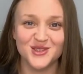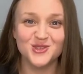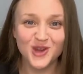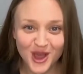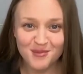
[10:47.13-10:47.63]

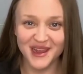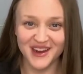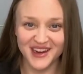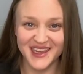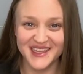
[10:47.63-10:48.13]

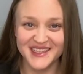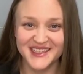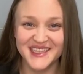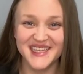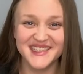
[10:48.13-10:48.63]
Strawberry,
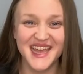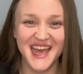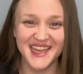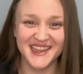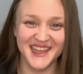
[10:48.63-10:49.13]

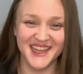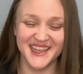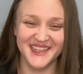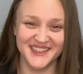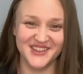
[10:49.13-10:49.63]

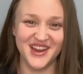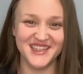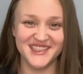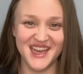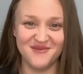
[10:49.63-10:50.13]
exactly.
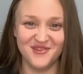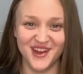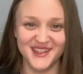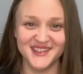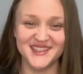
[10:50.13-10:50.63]
Great job,
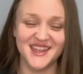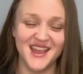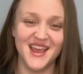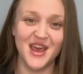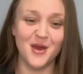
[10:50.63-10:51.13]
friends.
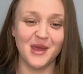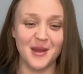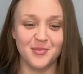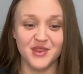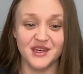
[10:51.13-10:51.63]

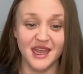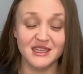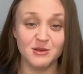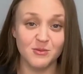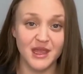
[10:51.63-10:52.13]
Okay, the
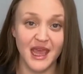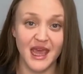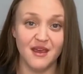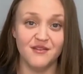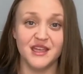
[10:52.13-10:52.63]
next one we
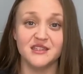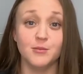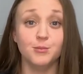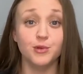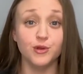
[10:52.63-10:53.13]
have is
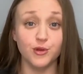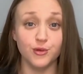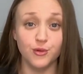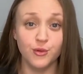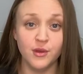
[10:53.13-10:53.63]

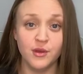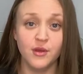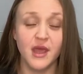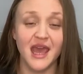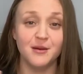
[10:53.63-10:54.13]
blue
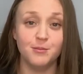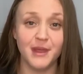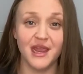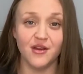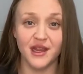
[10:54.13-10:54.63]
and
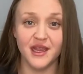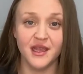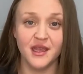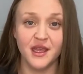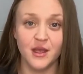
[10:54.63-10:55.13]
berry.
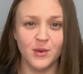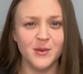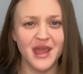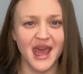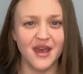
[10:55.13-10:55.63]
What
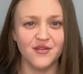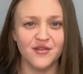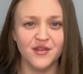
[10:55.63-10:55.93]
do we have?